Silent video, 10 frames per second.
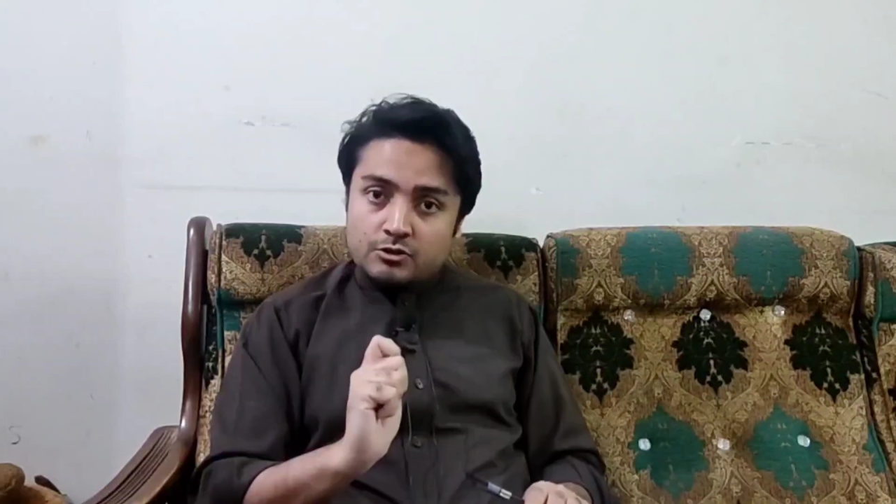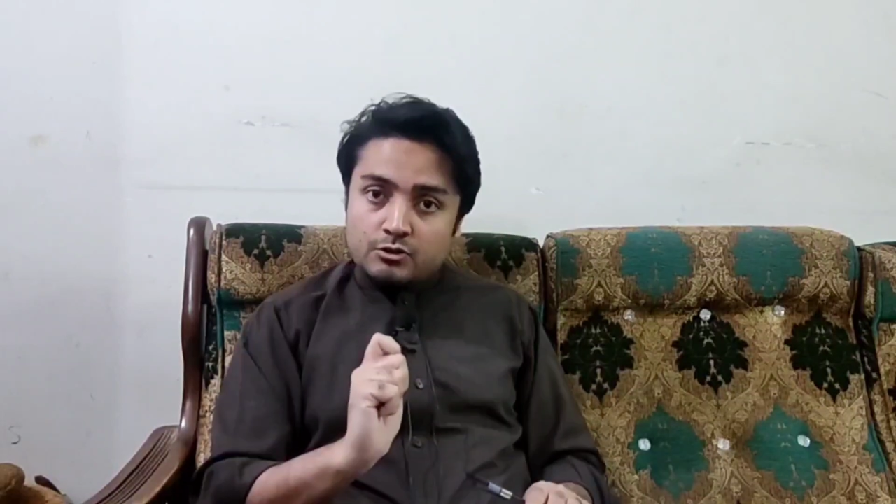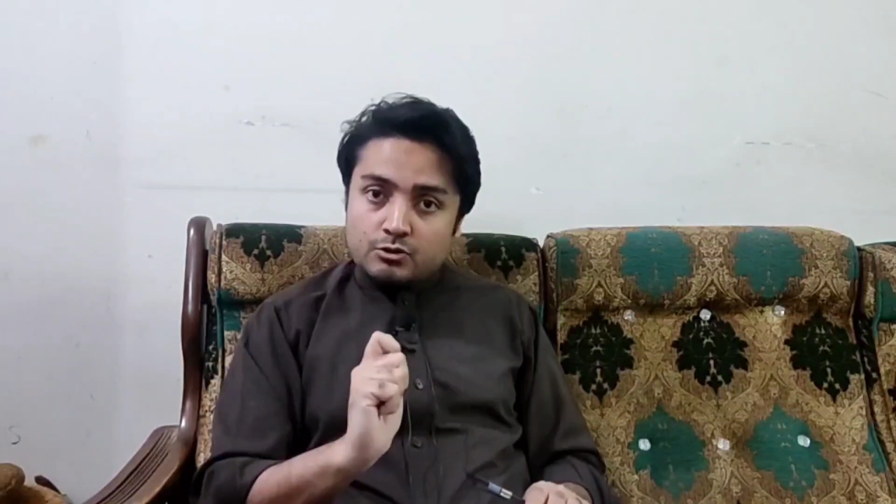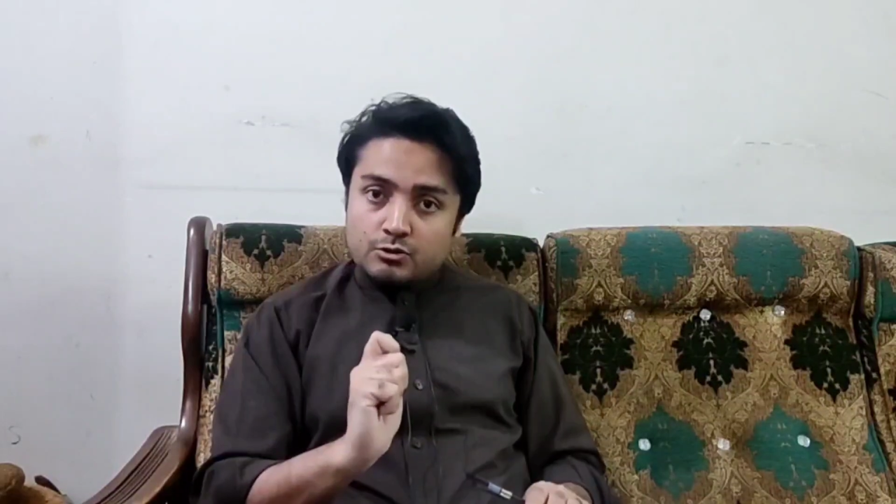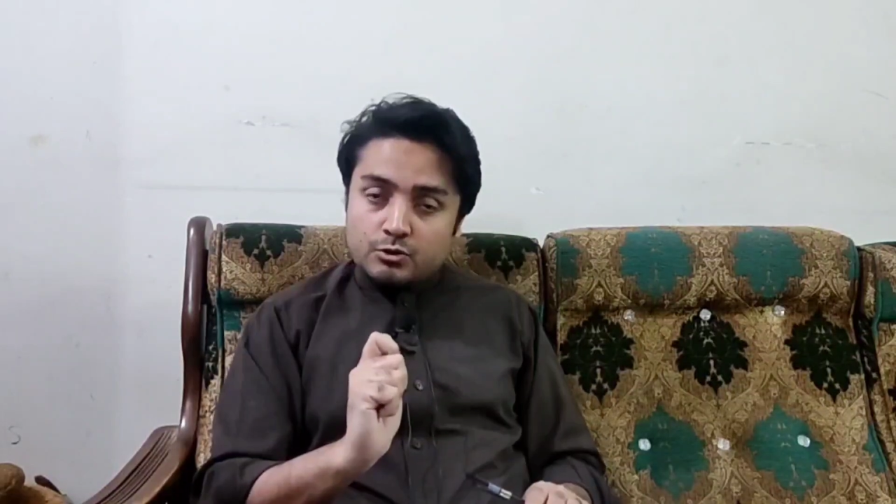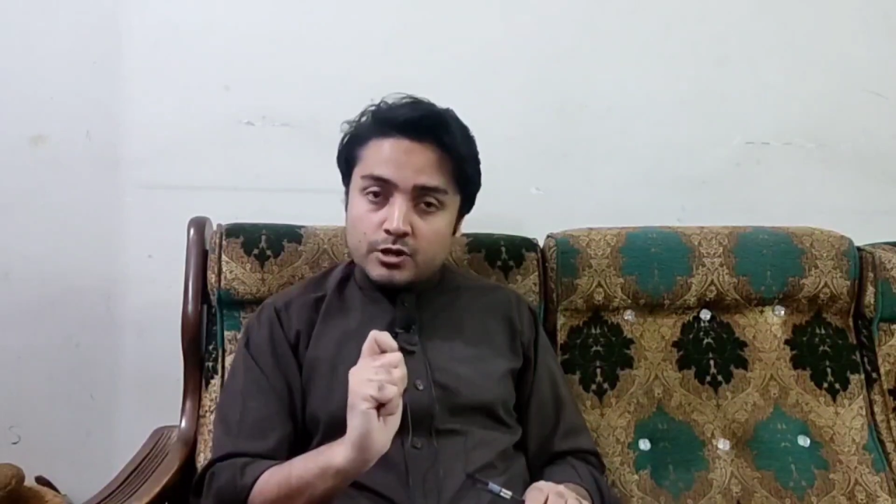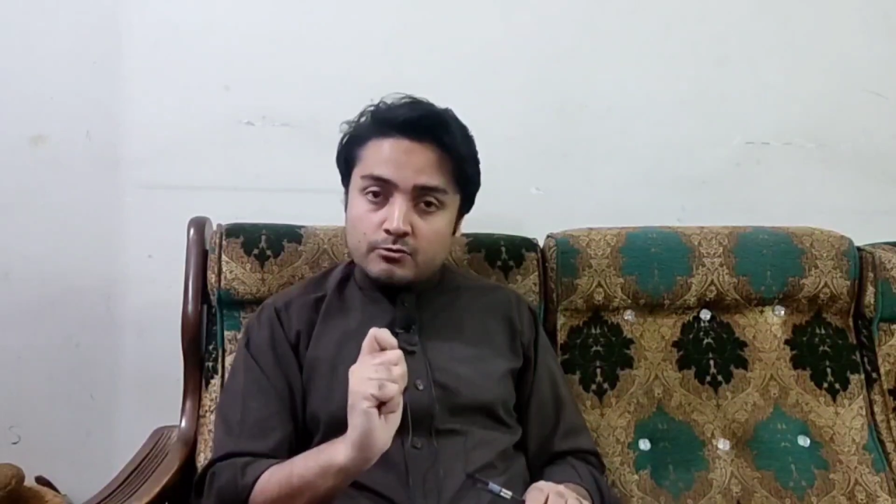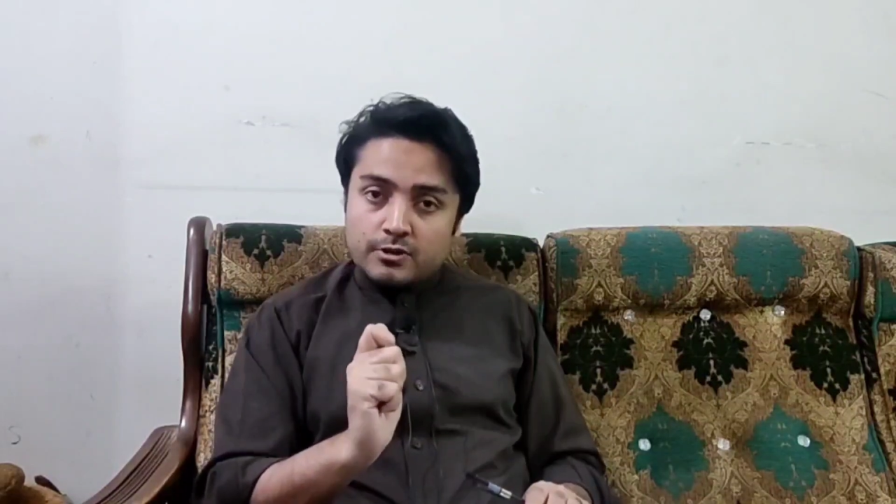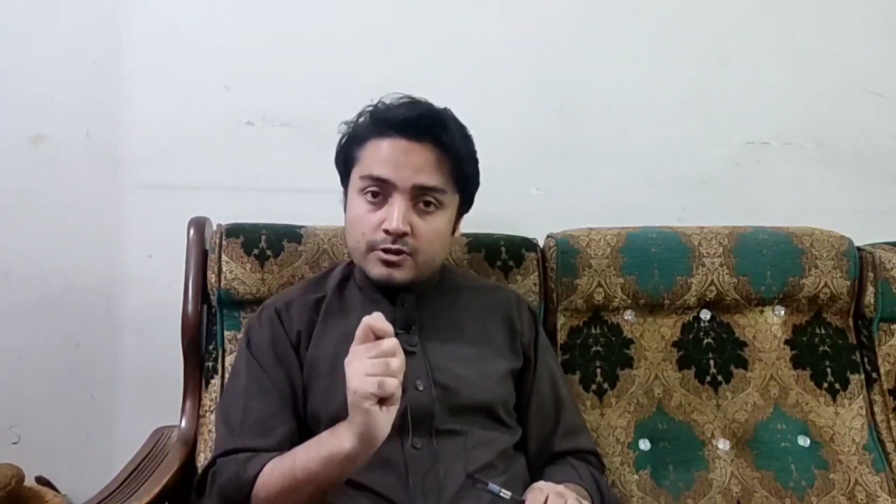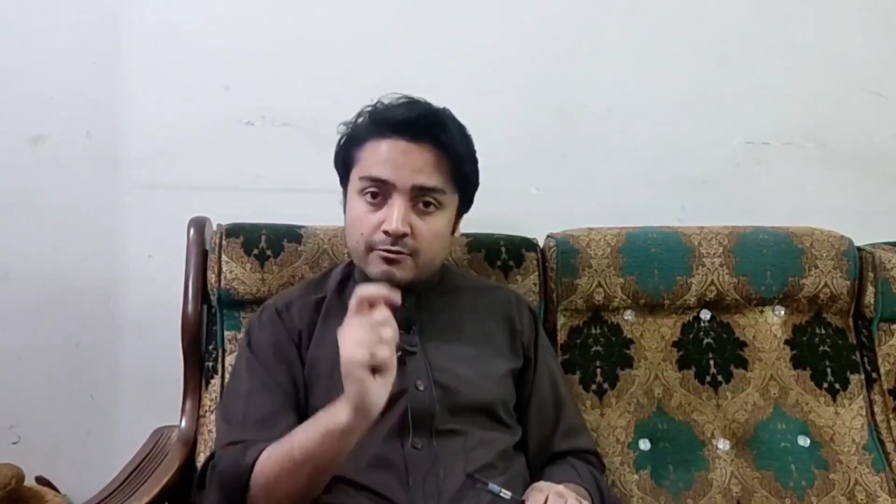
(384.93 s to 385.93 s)
So slowly and
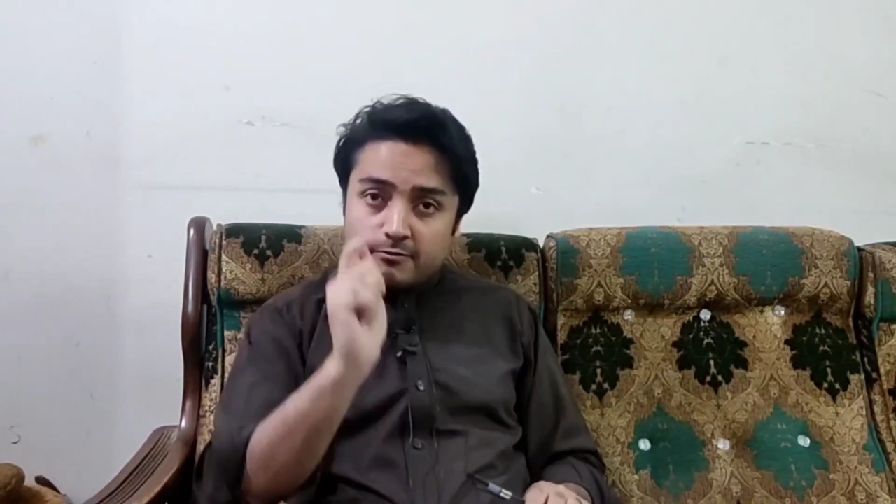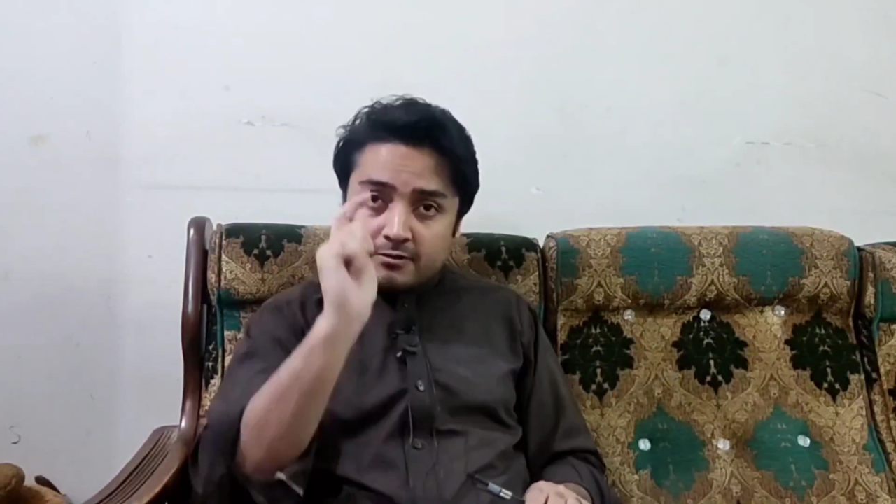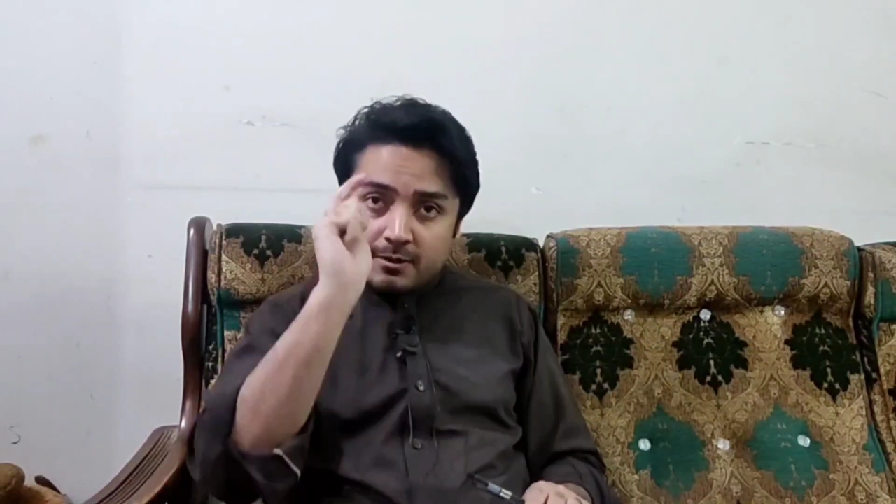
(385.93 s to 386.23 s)
gradually,